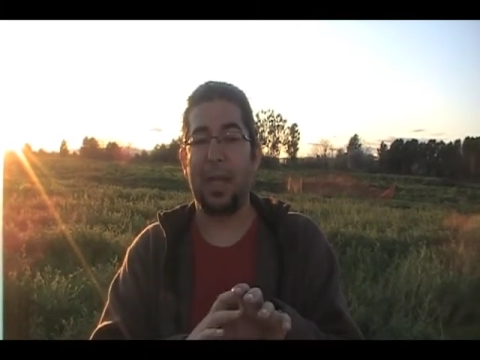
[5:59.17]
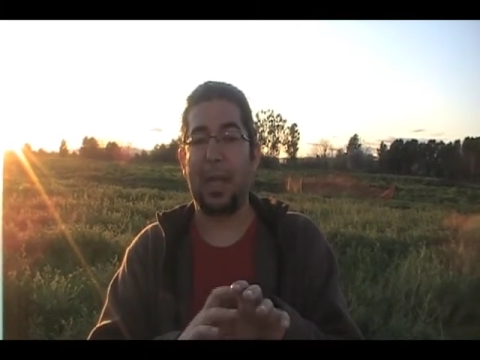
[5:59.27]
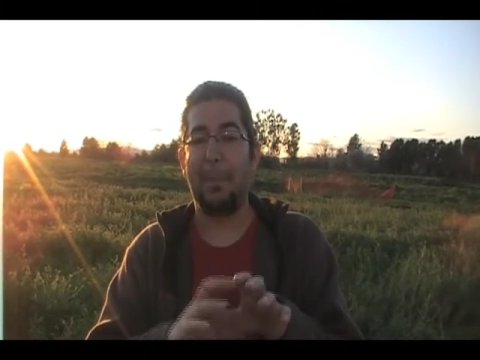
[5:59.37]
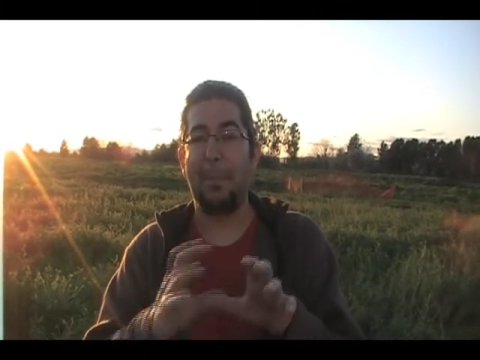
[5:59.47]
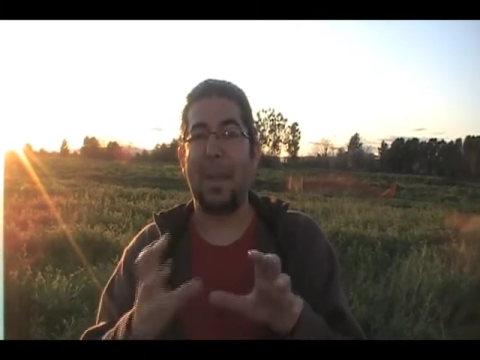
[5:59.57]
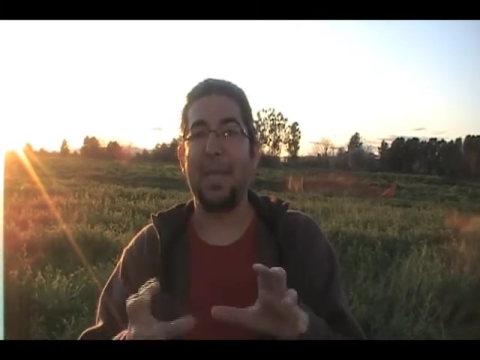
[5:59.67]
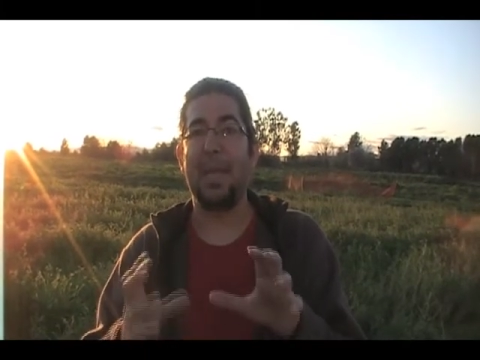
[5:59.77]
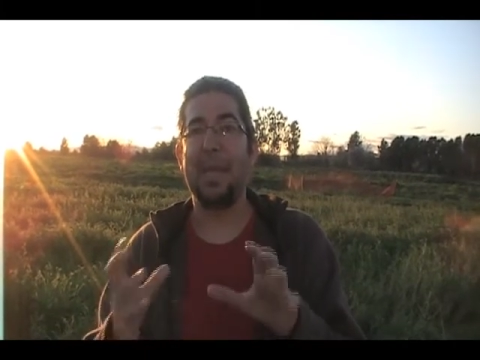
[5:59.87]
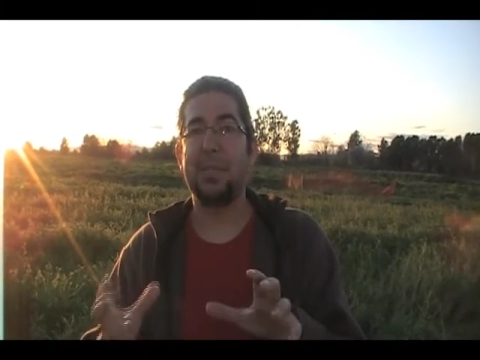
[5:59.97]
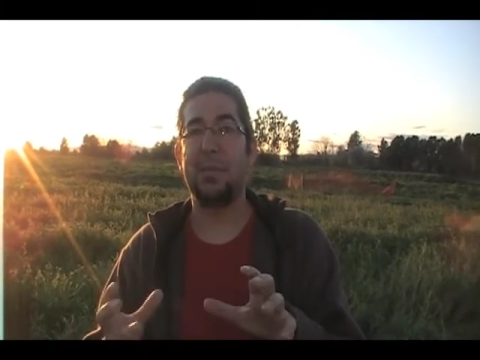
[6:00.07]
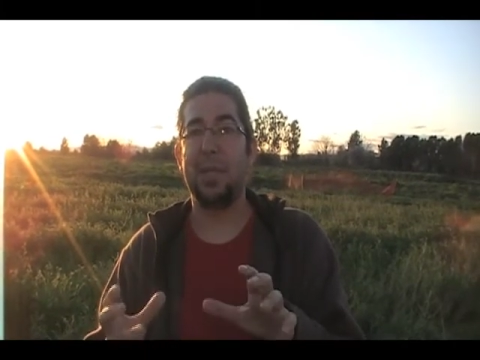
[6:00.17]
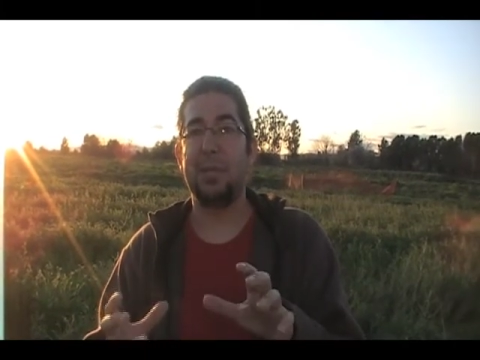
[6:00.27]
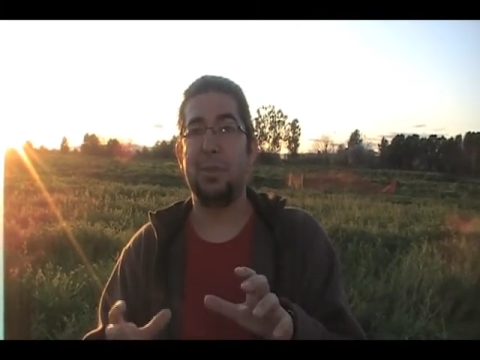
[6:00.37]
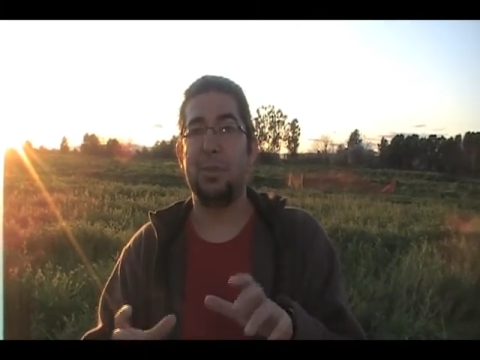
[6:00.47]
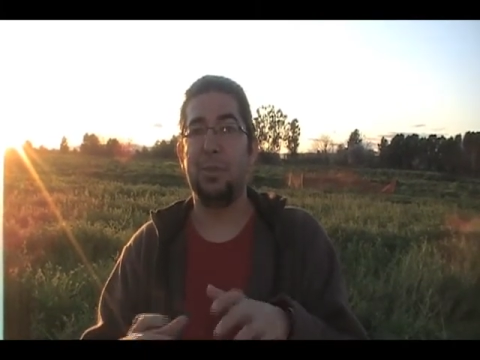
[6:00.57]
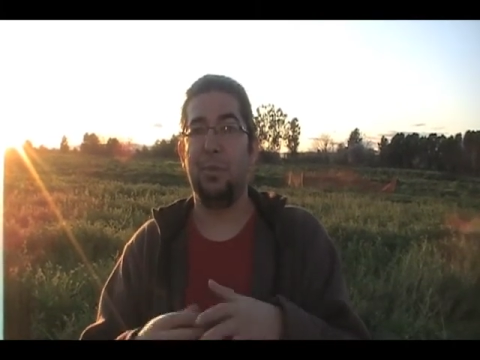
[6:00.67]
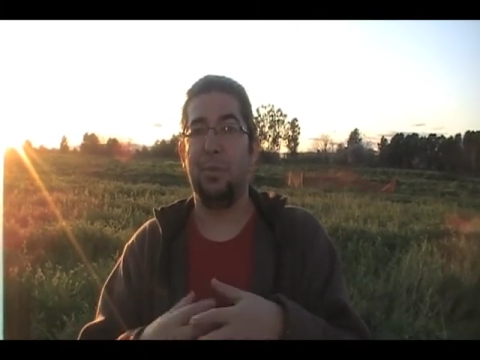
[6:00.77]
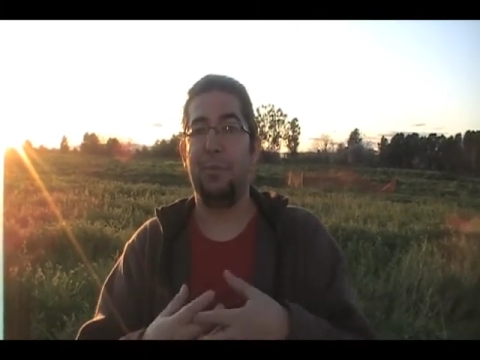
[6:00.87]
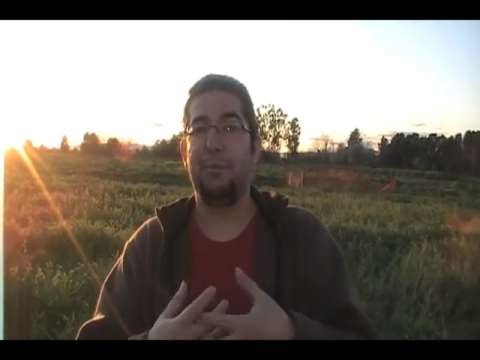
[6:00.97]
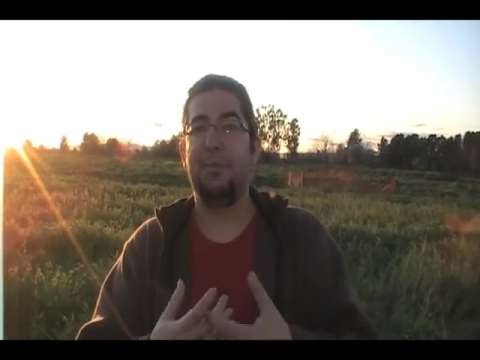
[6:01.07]
a plant exudate to
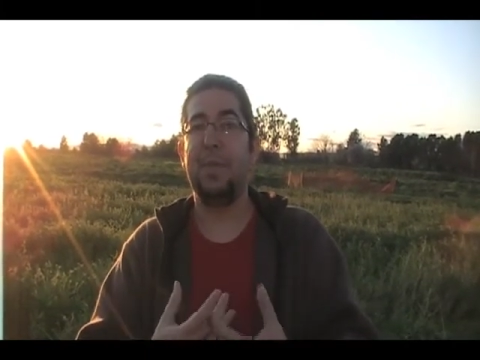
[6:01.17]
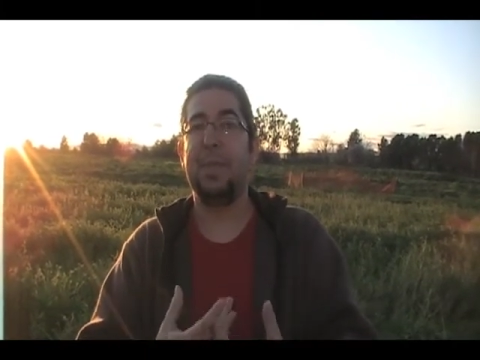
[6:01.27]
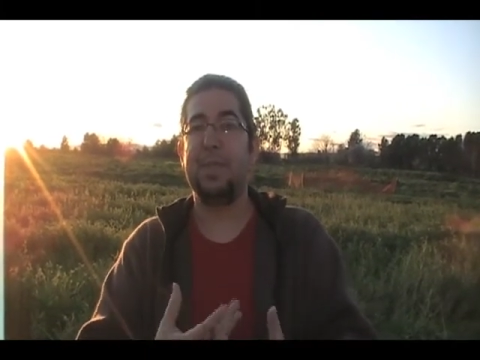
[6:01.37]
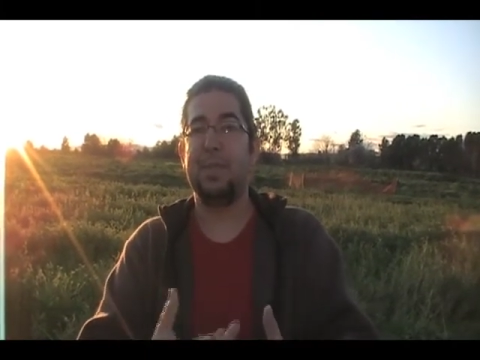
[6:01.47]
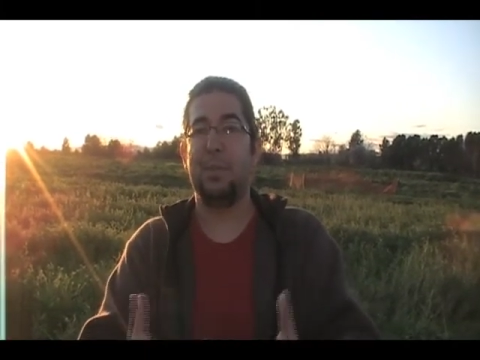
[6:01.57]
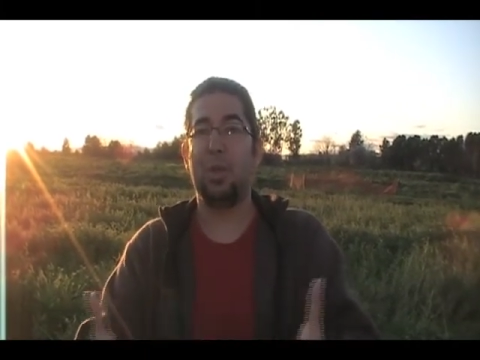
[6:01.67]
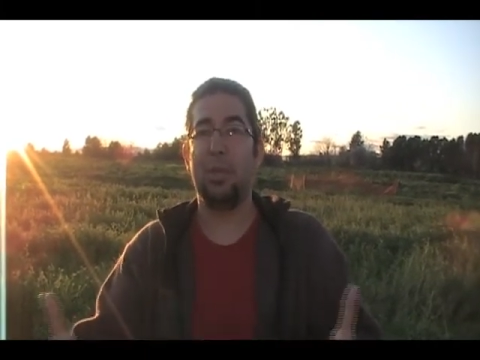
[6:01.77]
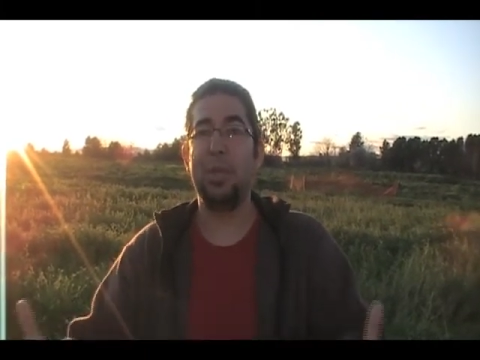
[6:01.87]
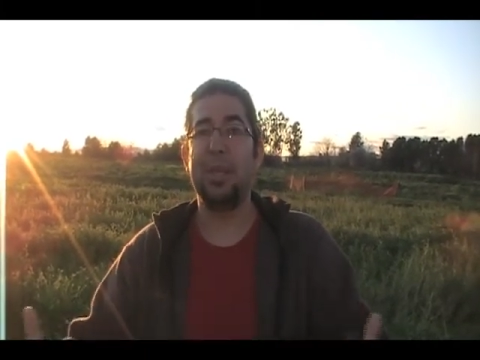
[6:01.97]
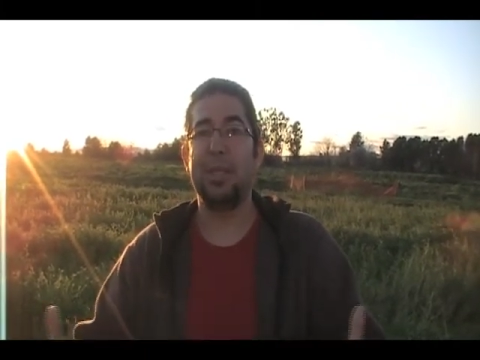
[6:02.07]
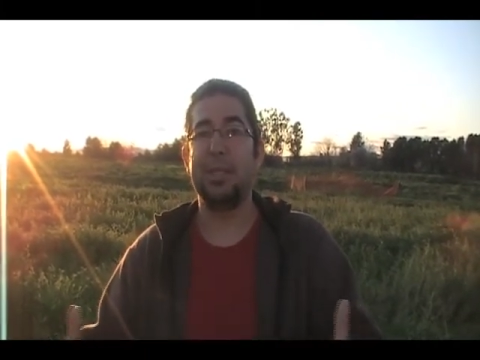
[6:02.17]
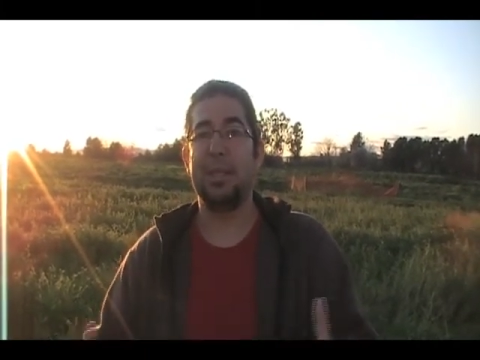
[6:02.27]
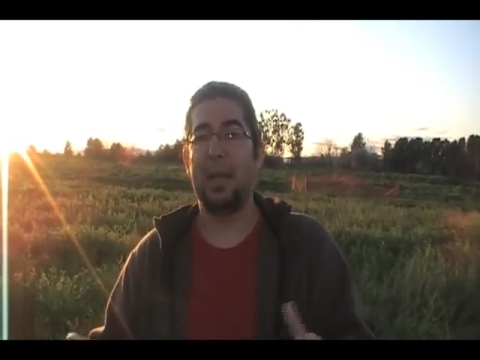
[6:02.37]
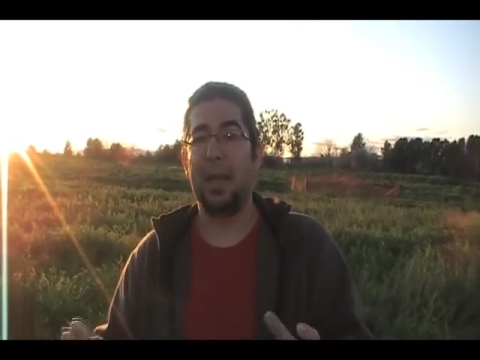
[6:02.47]
feed some communities.